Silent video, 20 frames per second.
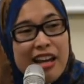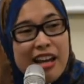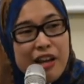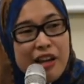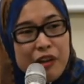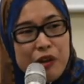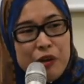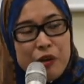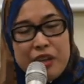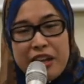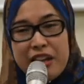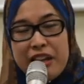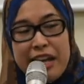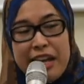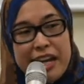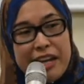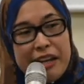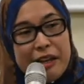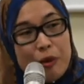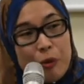they're
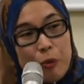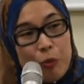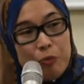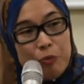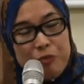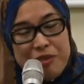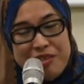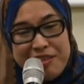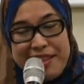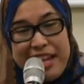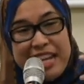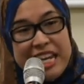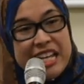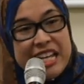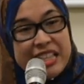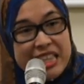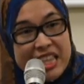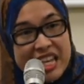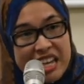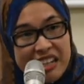like
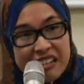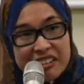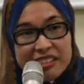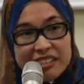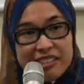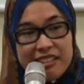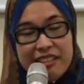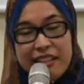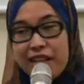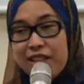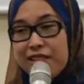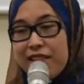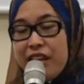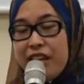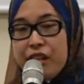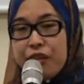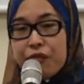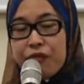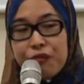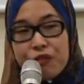selling things, like
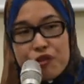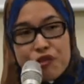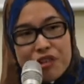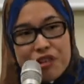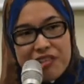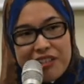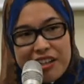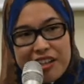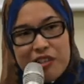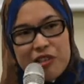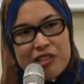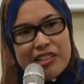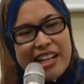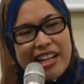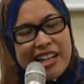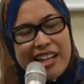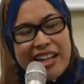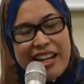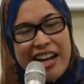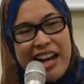selling fruits and all
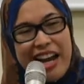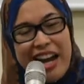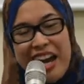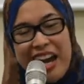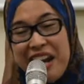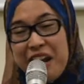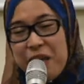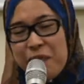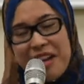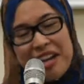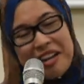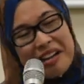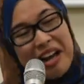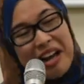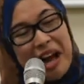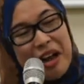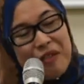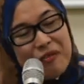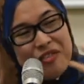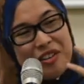that. And I'm like,
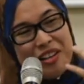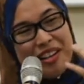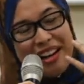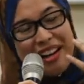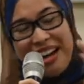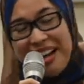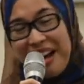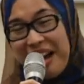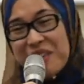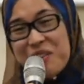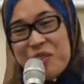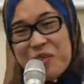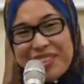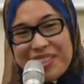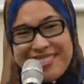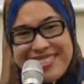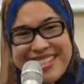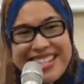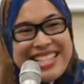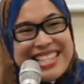I don't
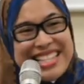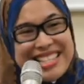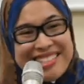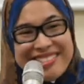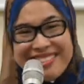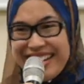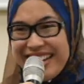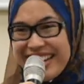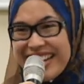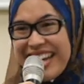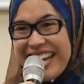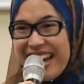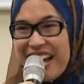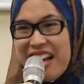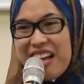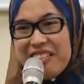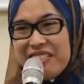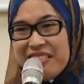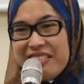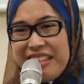see this in
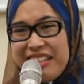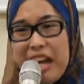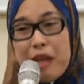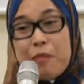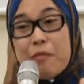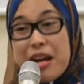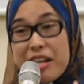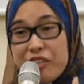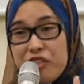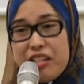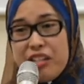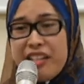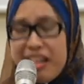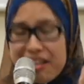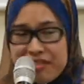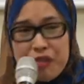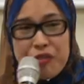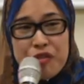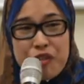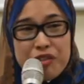KL that much.
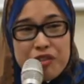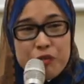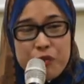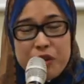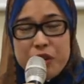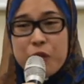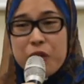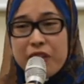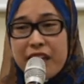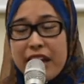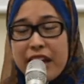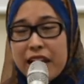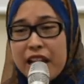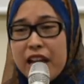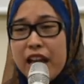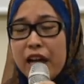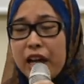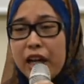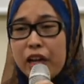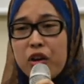Yes, of course, we know that
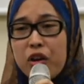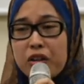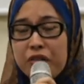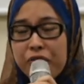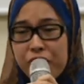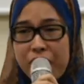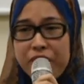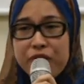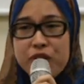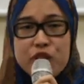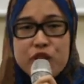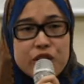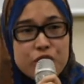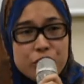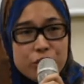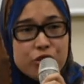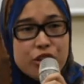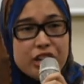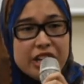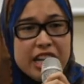a lot of refugee
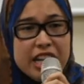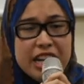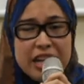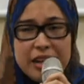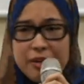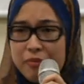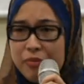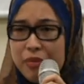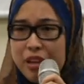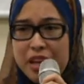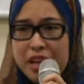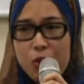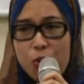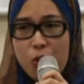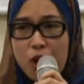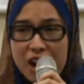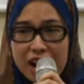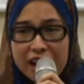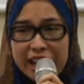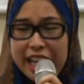children, they
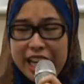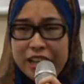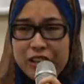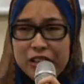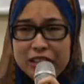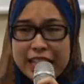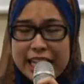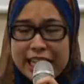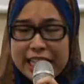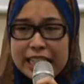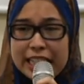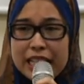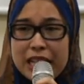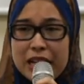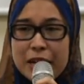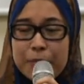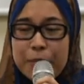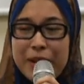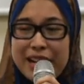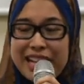work and all that,
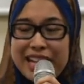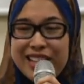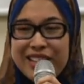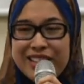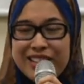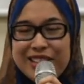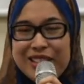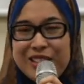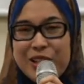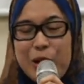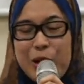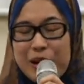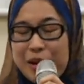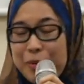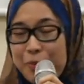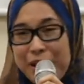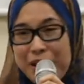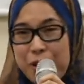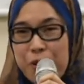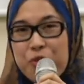but it's
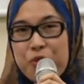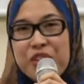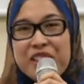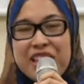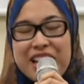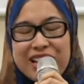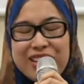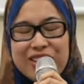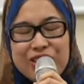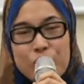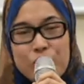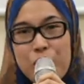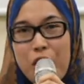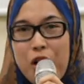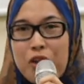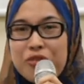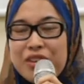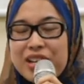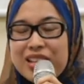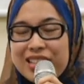not, but over there it's so
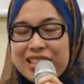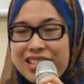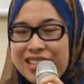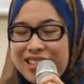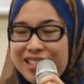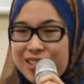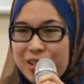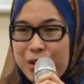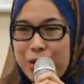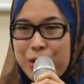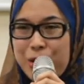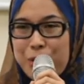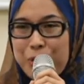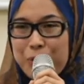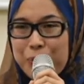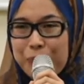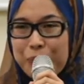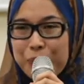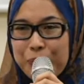obvious, it's so